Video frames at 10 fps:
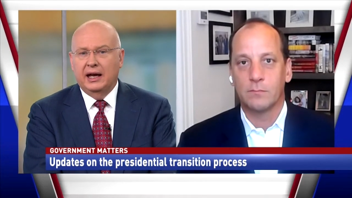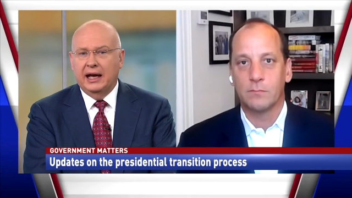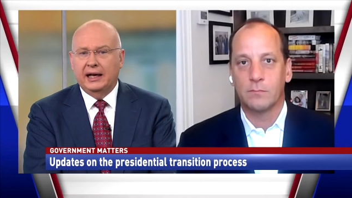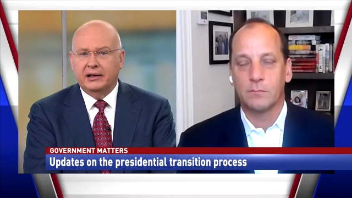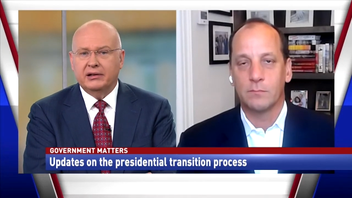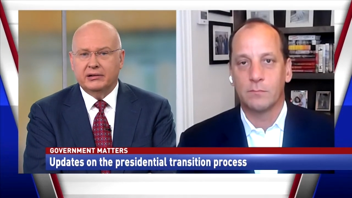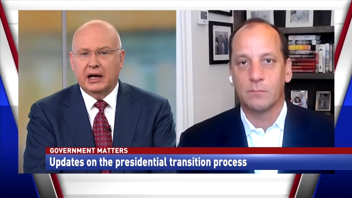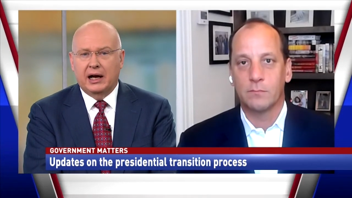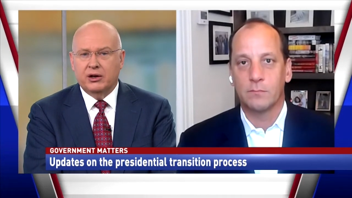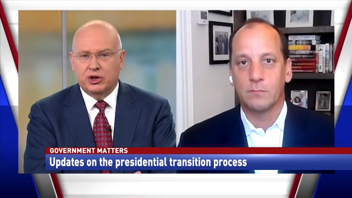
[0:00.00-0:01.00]
Speaker 1: And
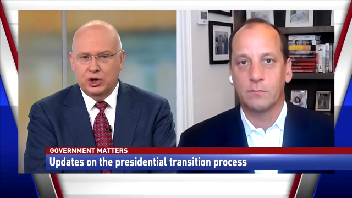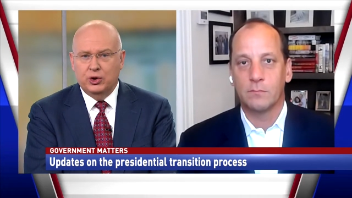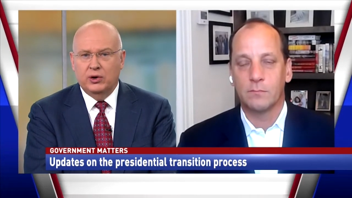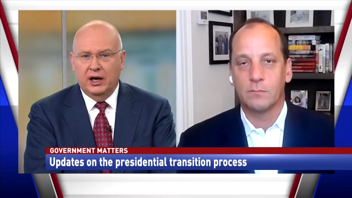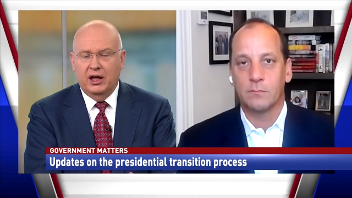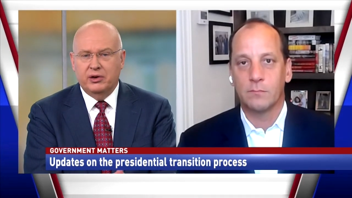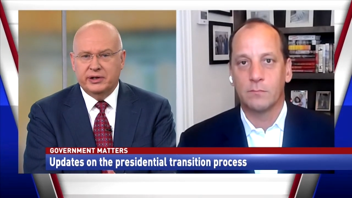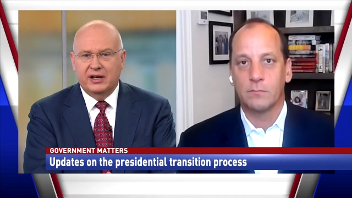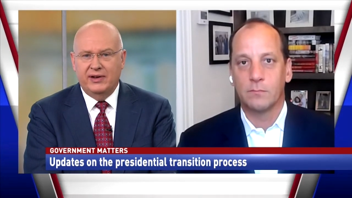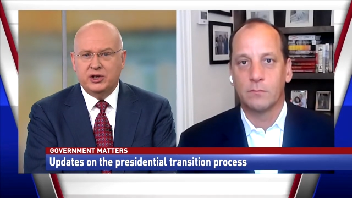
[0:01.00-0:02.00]
you and
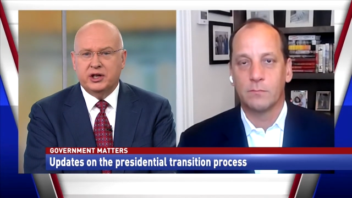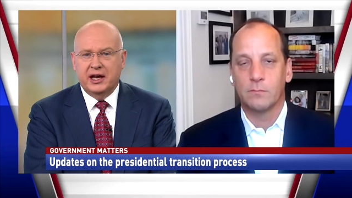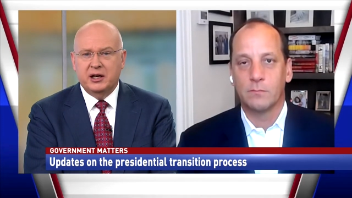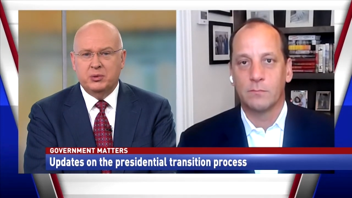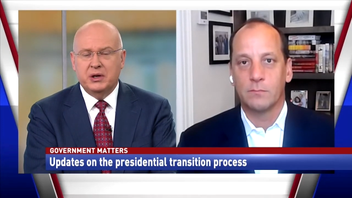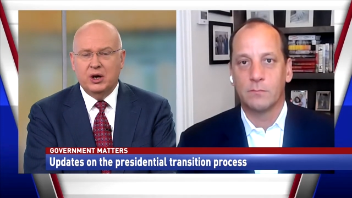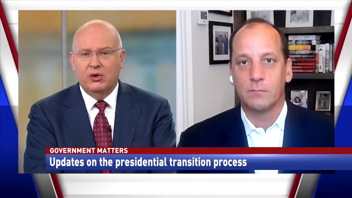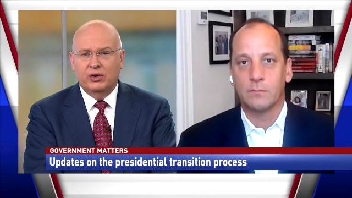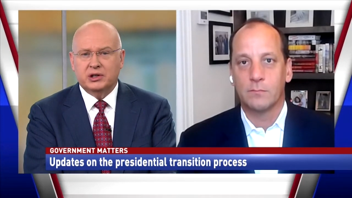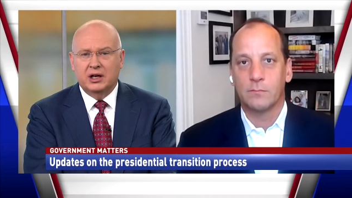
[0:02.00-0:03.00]
others have educated me
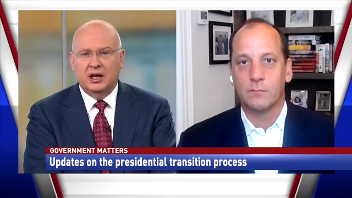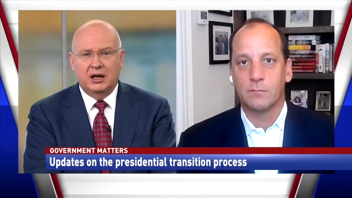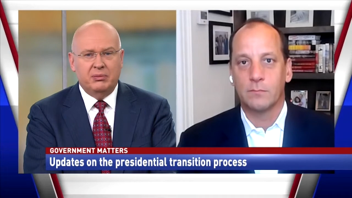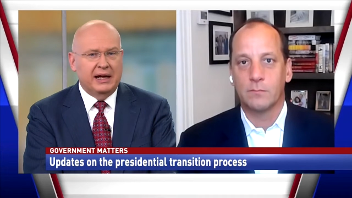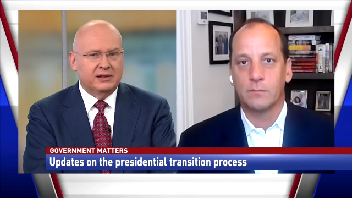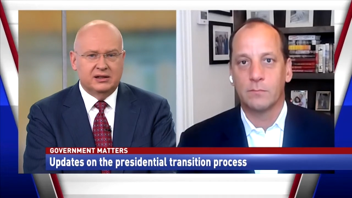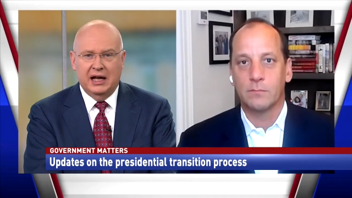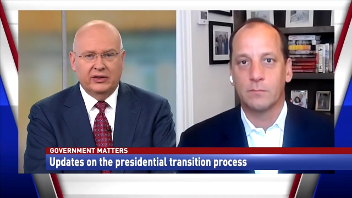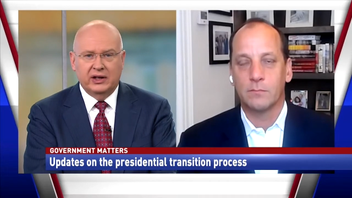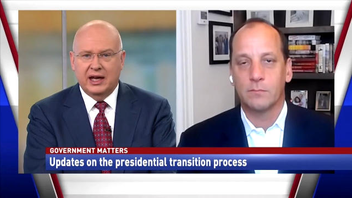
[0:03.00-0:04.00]
over time that's
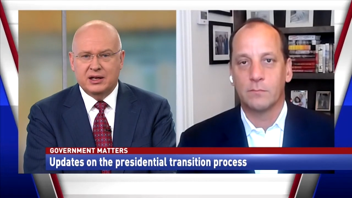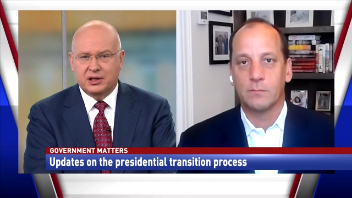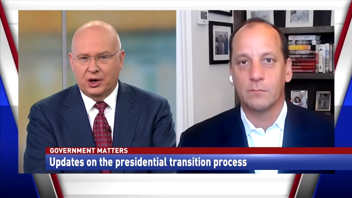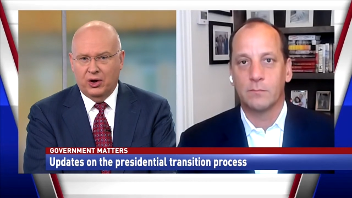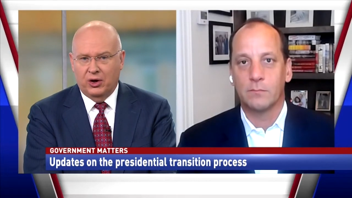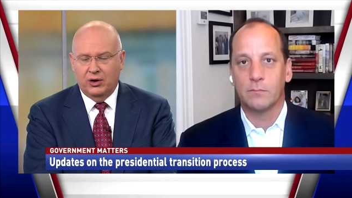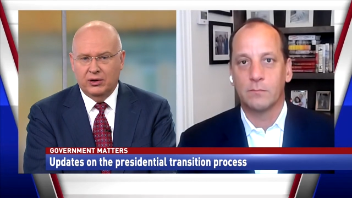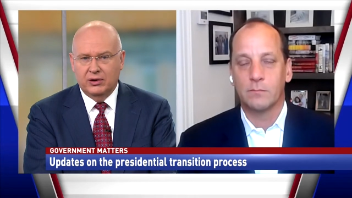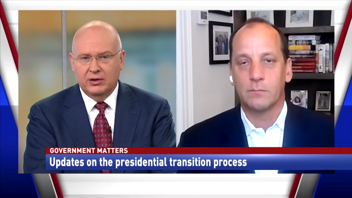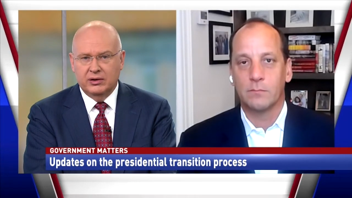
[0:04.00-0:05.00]
not the case at all.
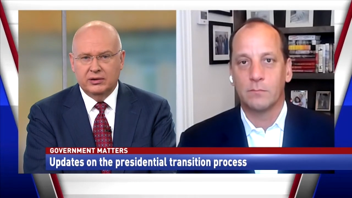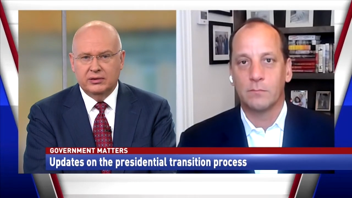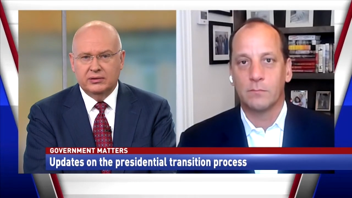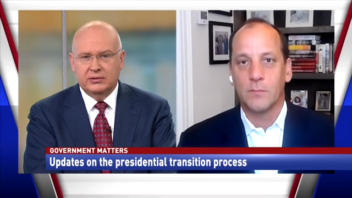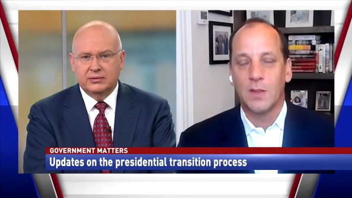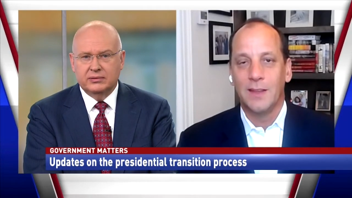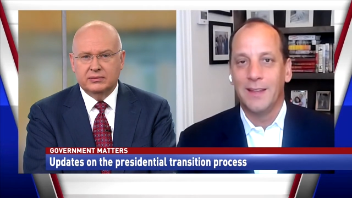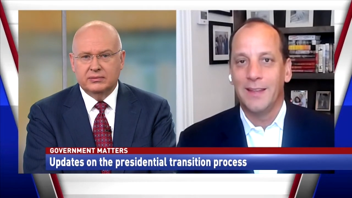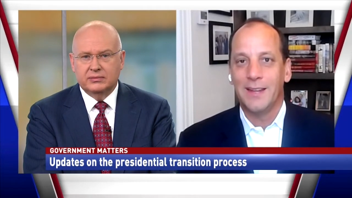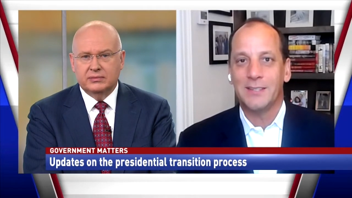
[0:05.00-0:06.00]

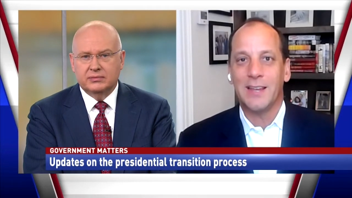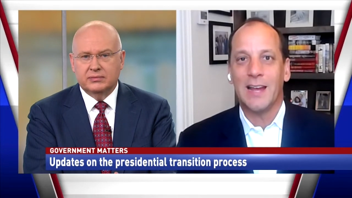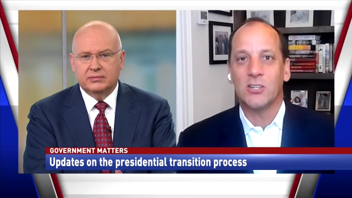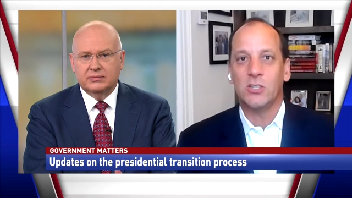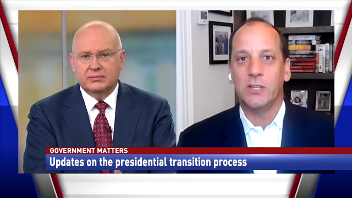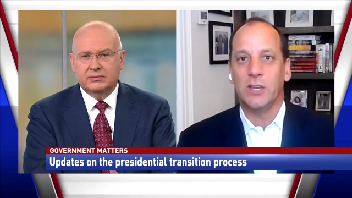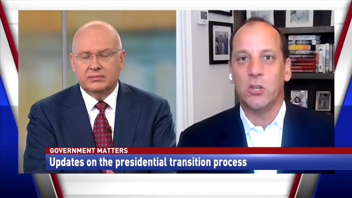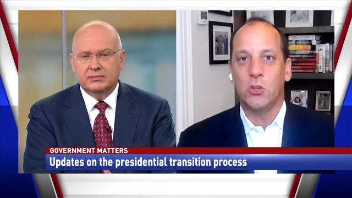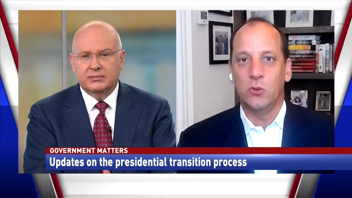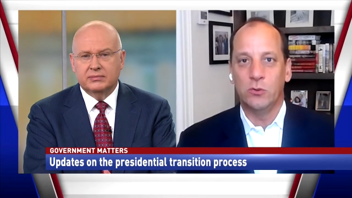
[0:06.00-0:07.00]
Speaker 2: It's actually a
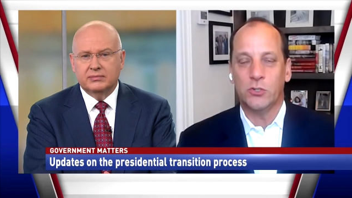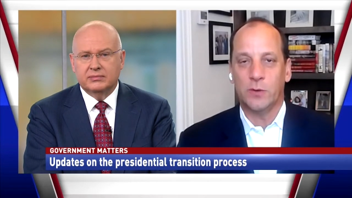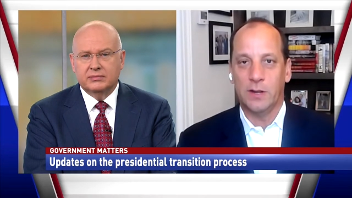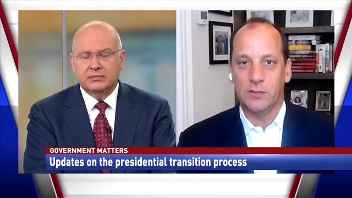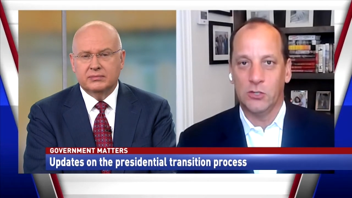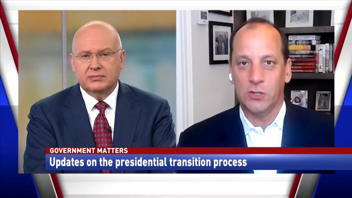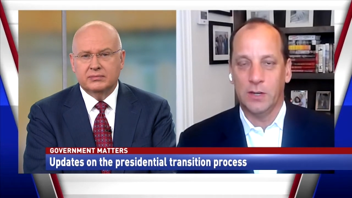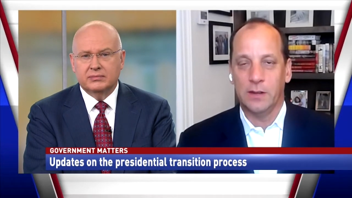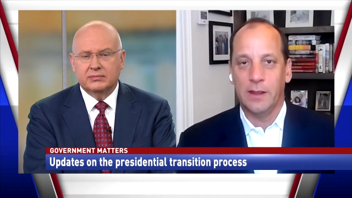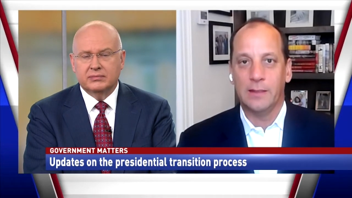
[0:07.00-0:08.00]
huge
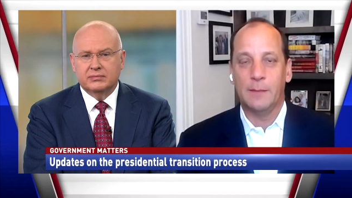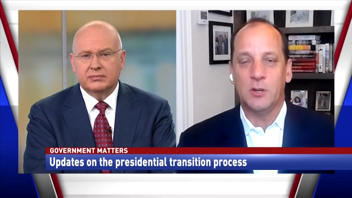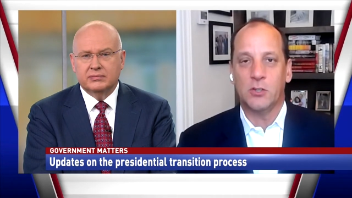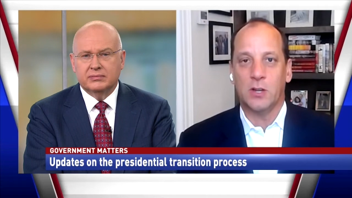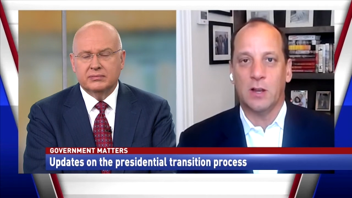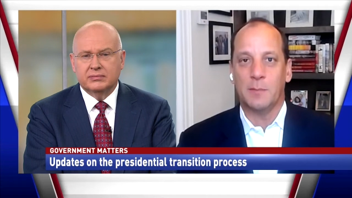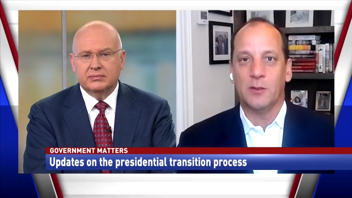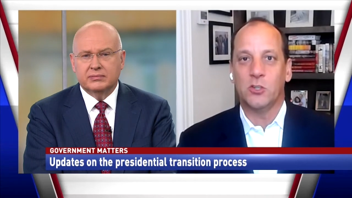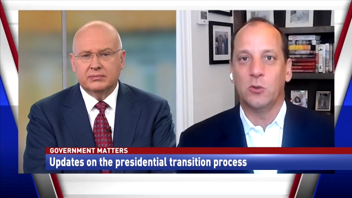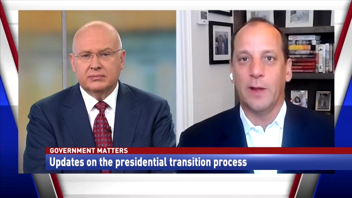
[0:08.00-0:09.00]
transition. And let me just talk
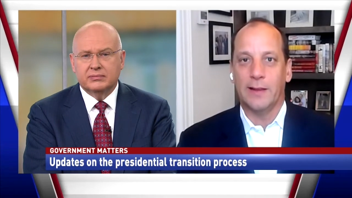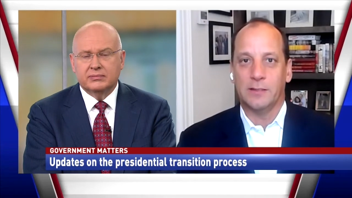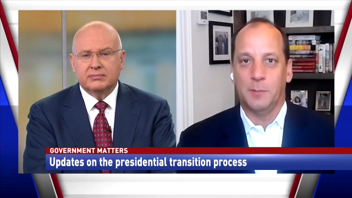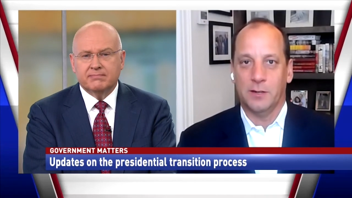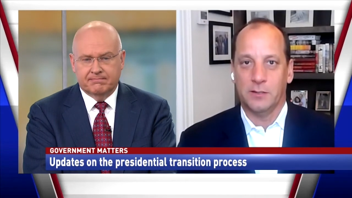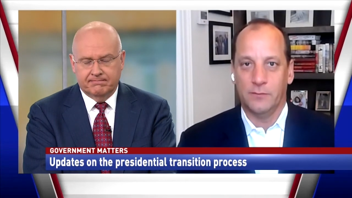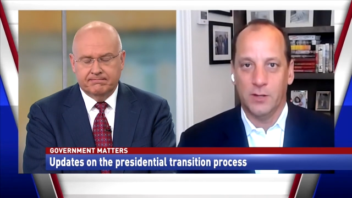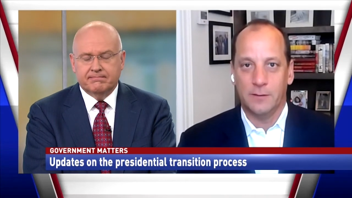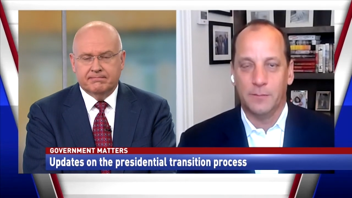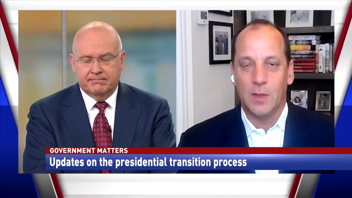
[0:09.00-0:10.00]
about two aspects of
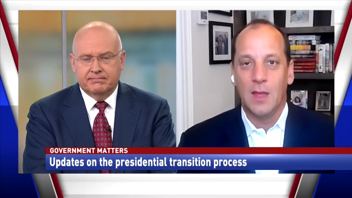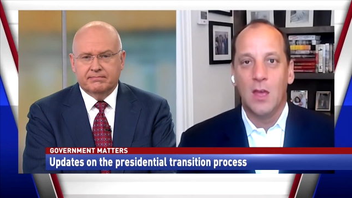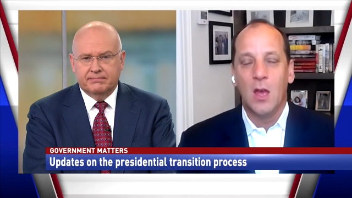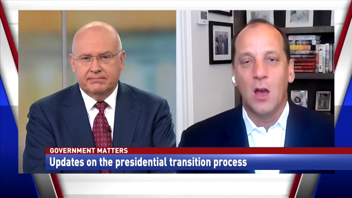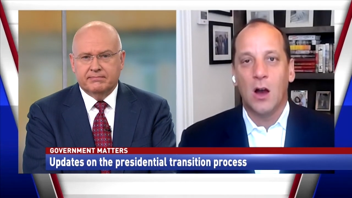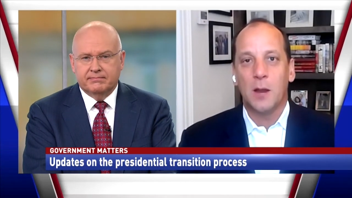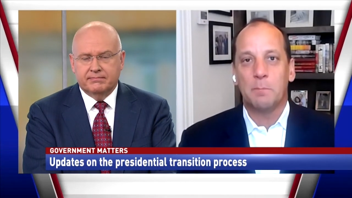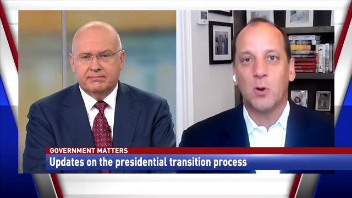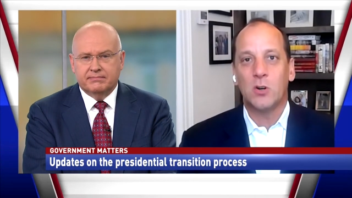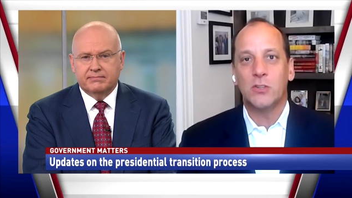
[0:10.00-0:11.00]
it.
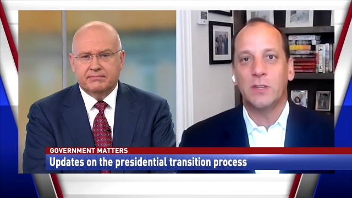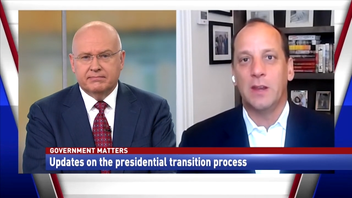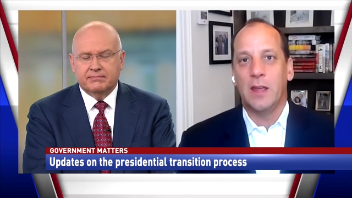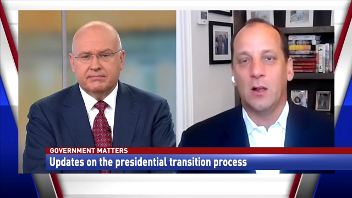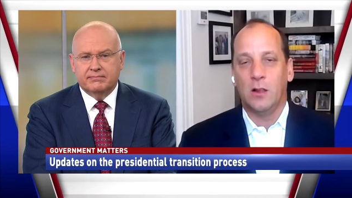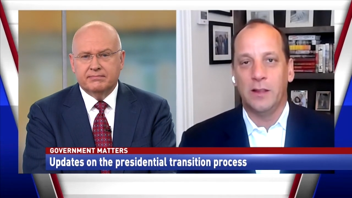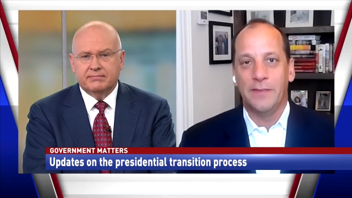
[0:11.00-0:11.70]
On personnel,